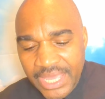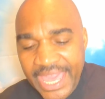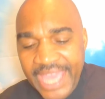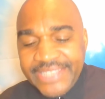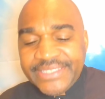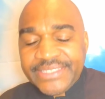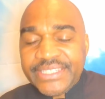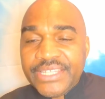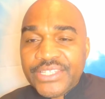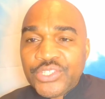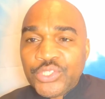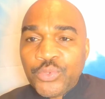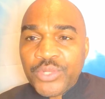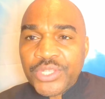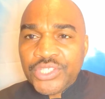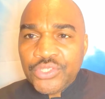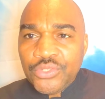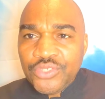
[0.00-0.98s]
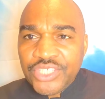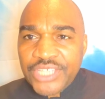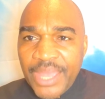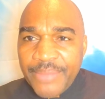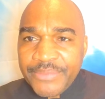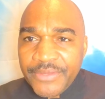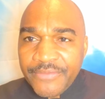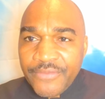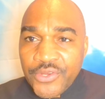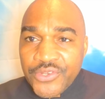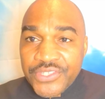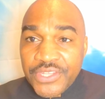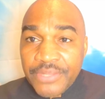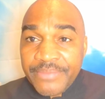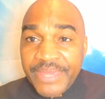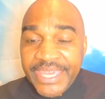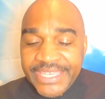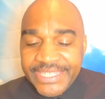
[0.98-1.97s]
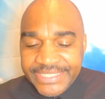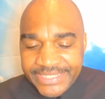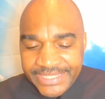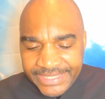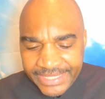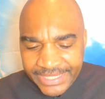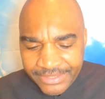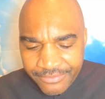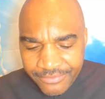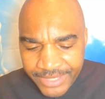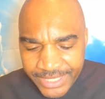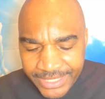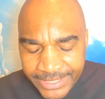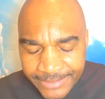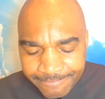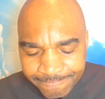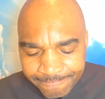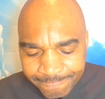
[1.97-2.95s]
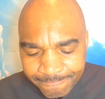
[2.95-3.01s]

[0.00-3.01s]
Exodus 22, chapter verse number 18, and read,